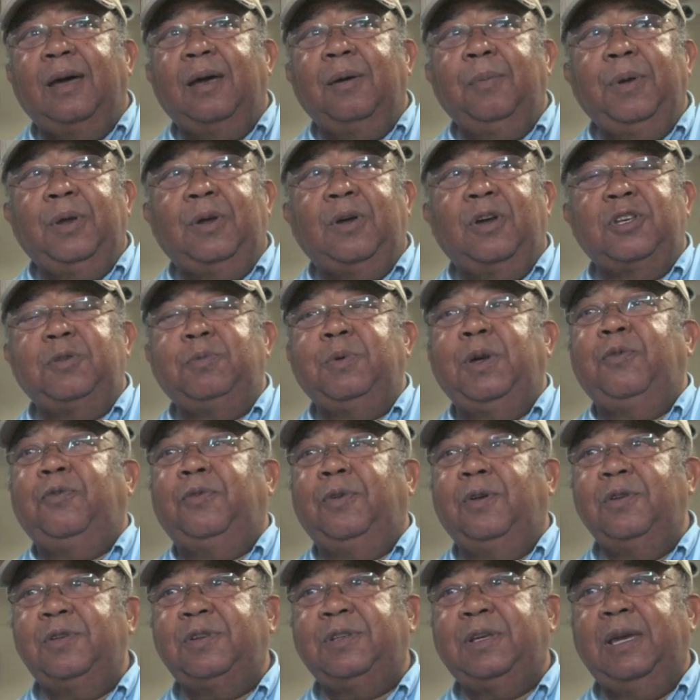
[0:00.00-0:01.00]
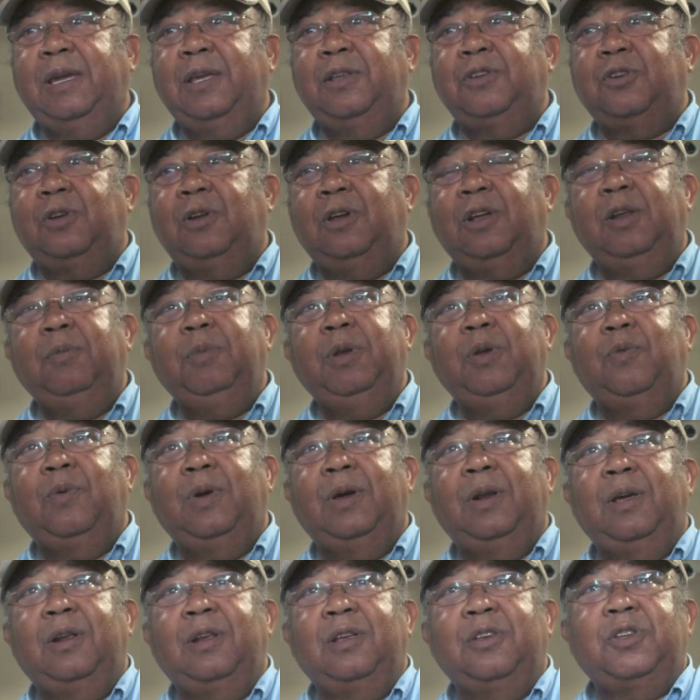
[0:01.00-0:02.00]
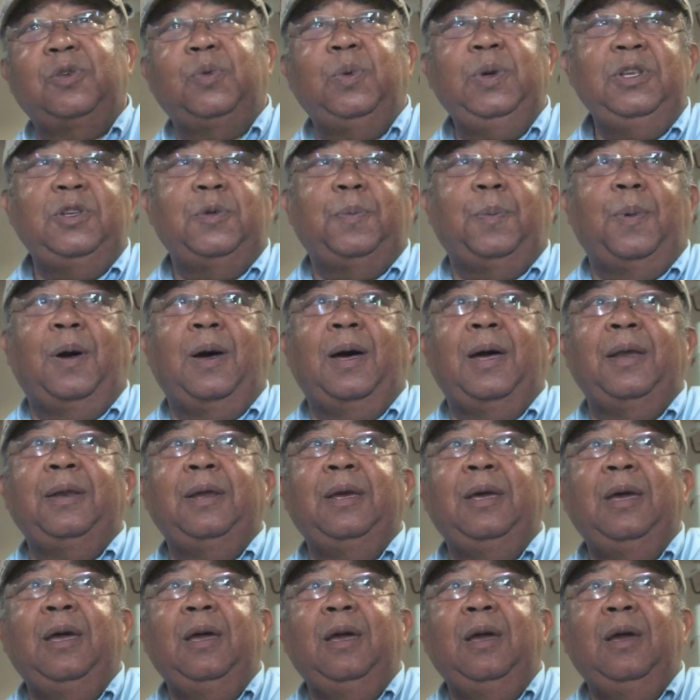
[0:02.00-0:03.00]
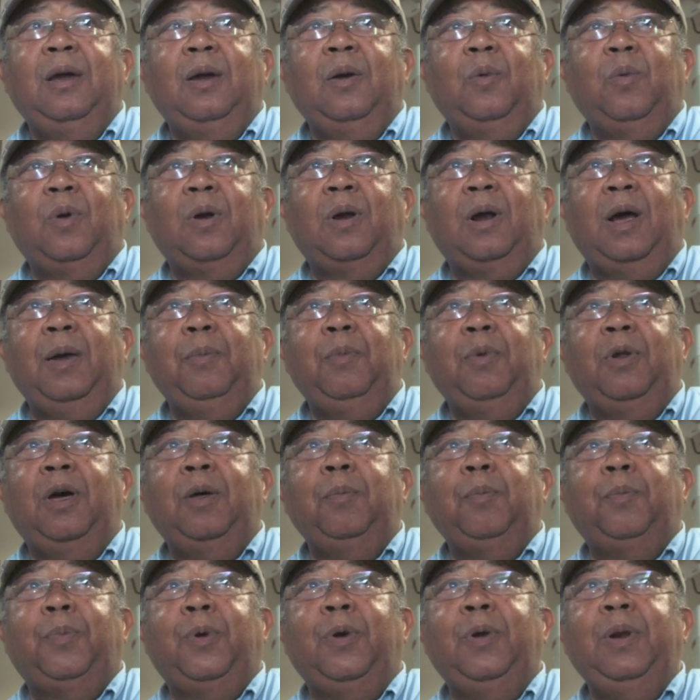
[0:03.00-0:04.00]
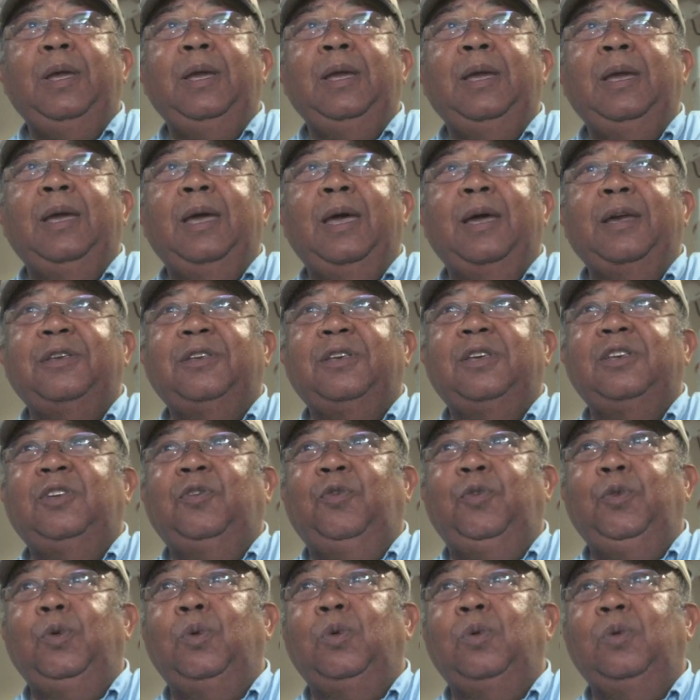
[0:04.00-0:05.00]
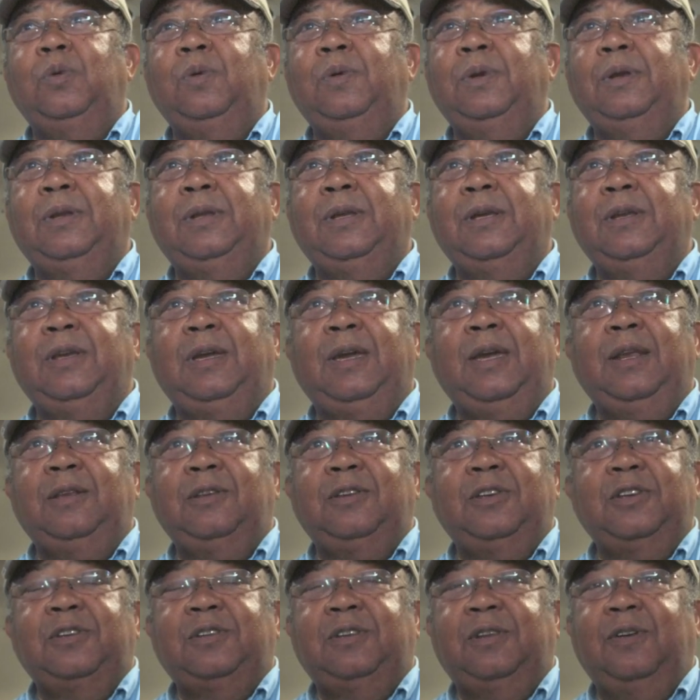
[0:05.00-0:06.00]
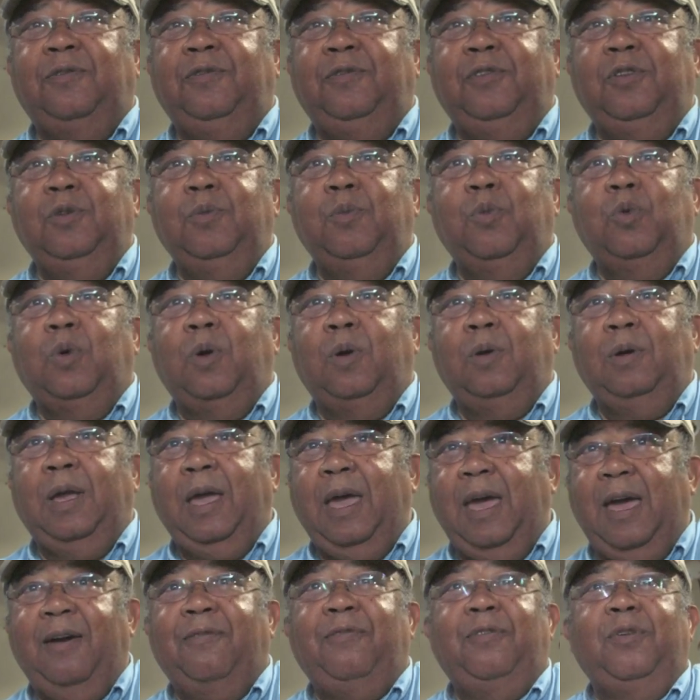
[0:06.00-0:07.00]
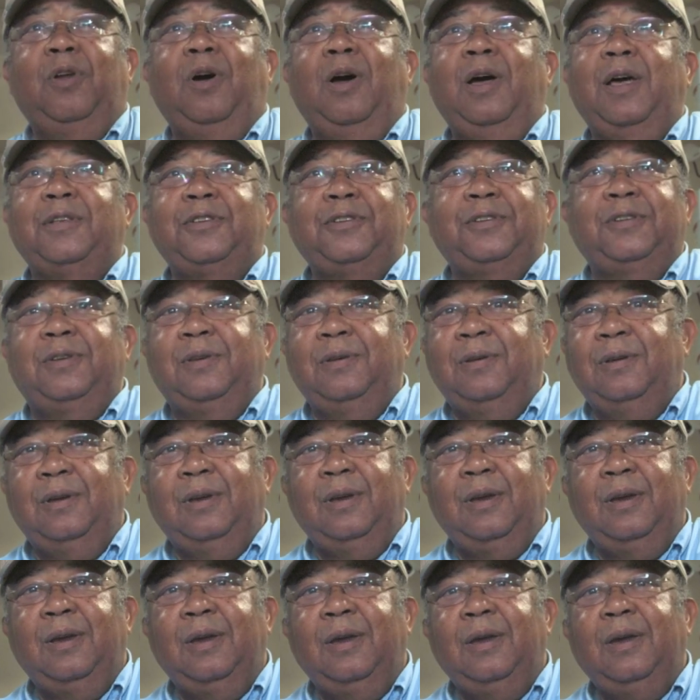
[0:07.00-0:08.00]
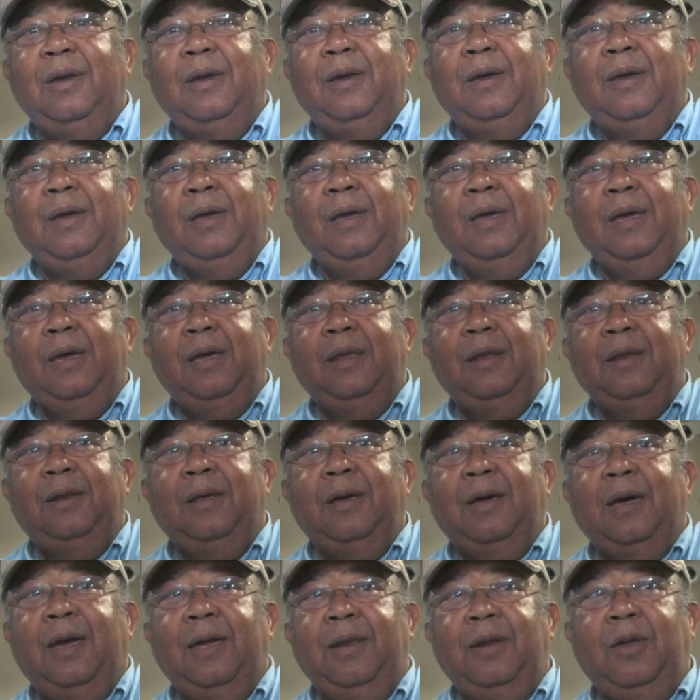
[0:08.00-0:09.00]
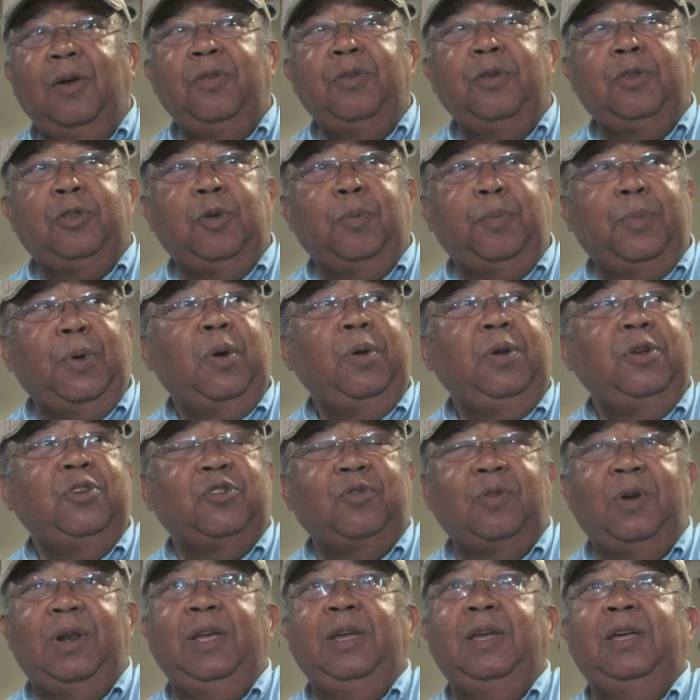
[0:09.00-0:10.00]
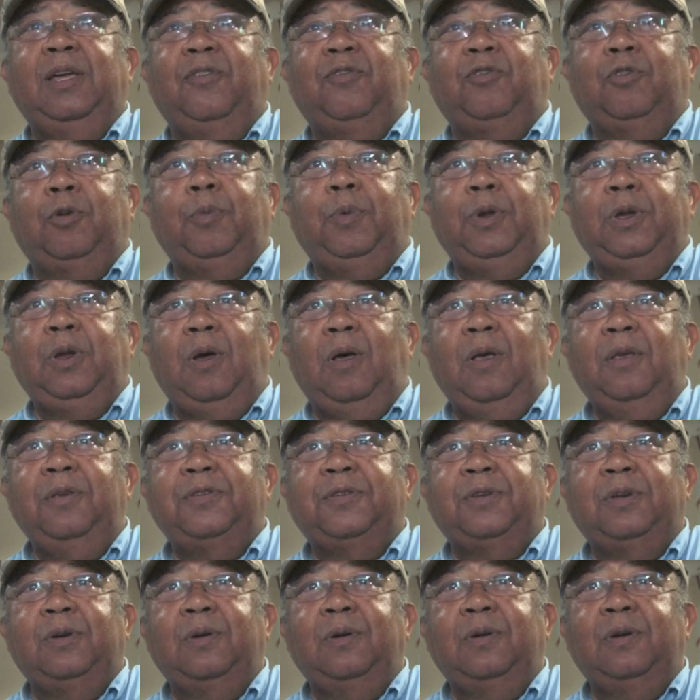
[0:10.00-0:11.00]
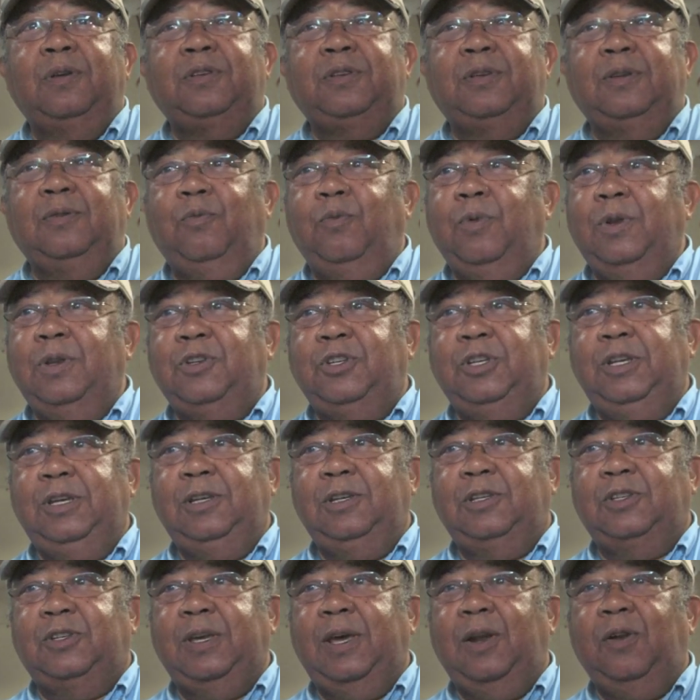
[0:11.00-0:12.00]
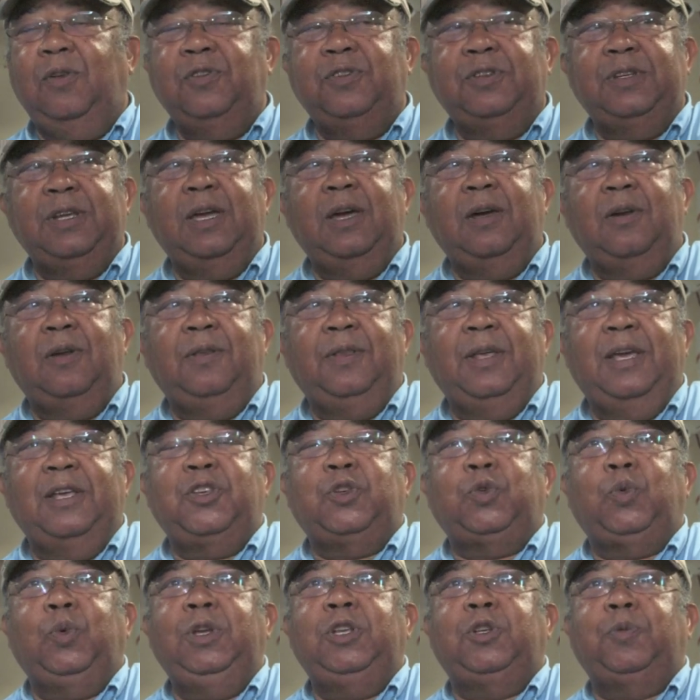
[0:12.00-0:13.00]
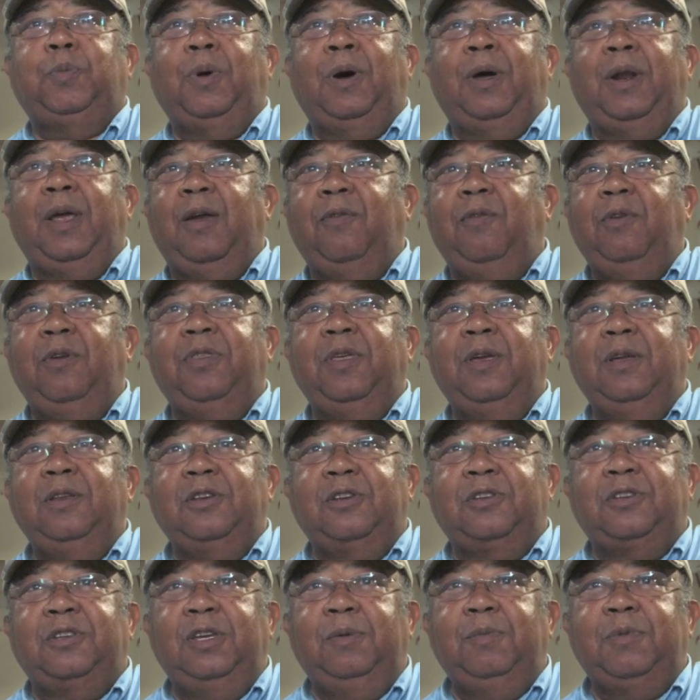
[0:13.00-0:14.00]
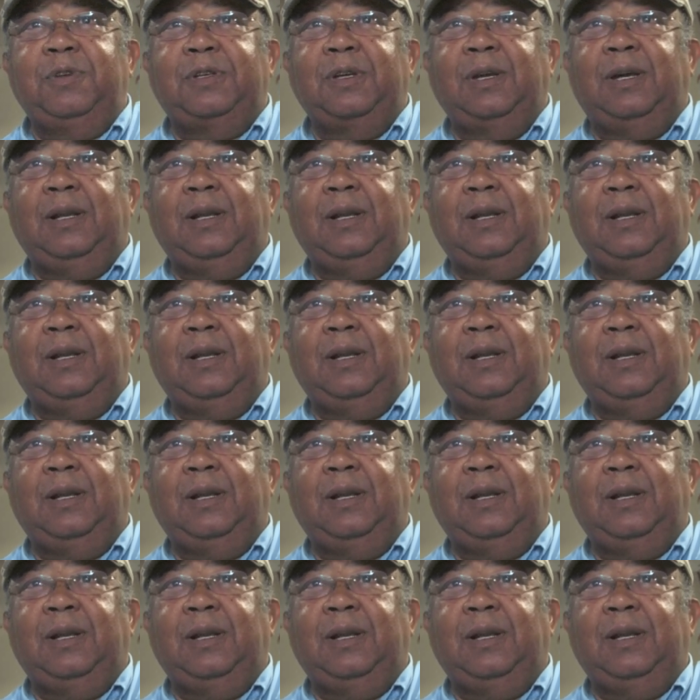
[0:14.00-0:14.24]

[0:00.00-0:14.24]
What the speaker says: because my FloScans are letting me run at a sweet spot where I'm not burning excess fuel to get just a few more half knots. And I know that the boat is running comfortably also, because when she settles down on that sweet spot, everything just seems to